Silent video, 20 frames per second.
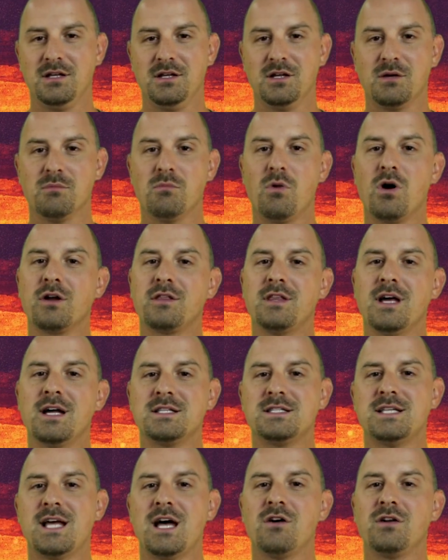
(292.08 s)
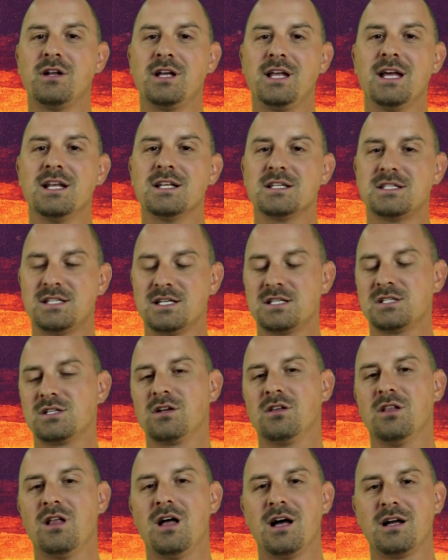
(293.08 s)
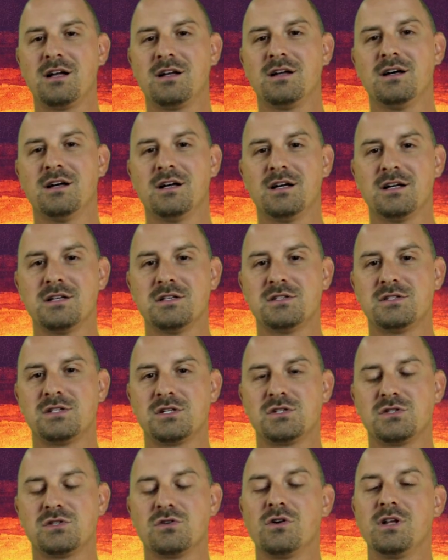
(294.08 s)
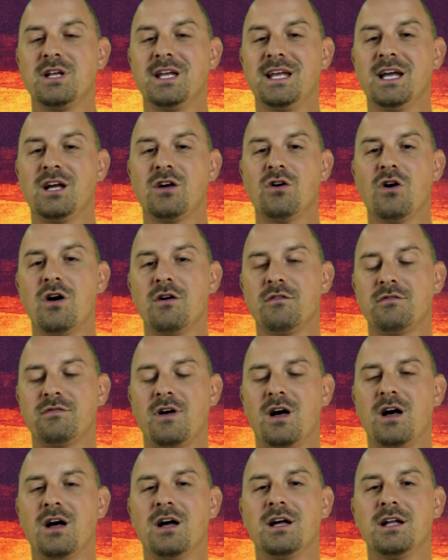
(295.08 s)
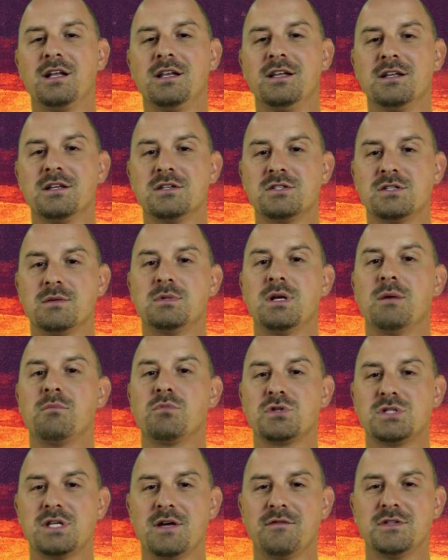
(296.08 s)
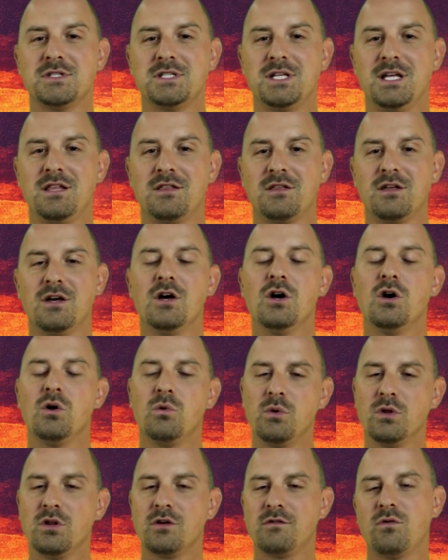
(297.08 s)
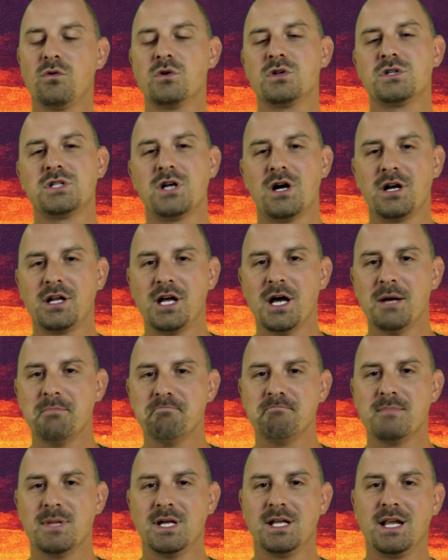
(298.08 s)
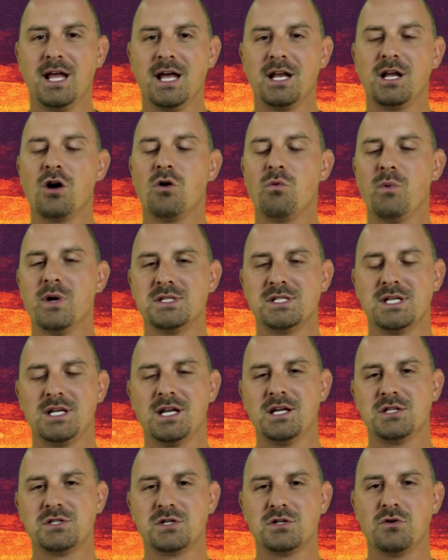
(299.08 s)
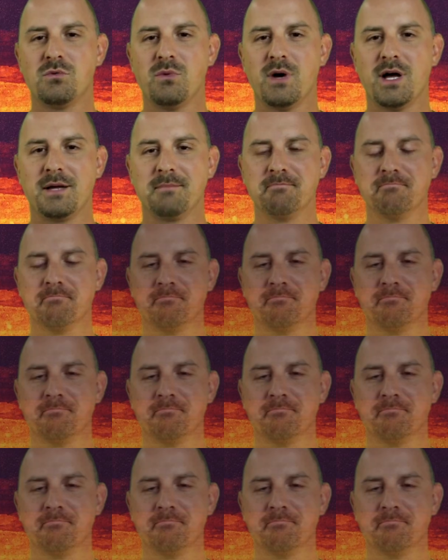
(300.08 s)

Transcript: You can mark that down again at 6 o'clock, 6:30 kickoff on September 17th. We look forward to starting up and getting our Wednesday nights underway.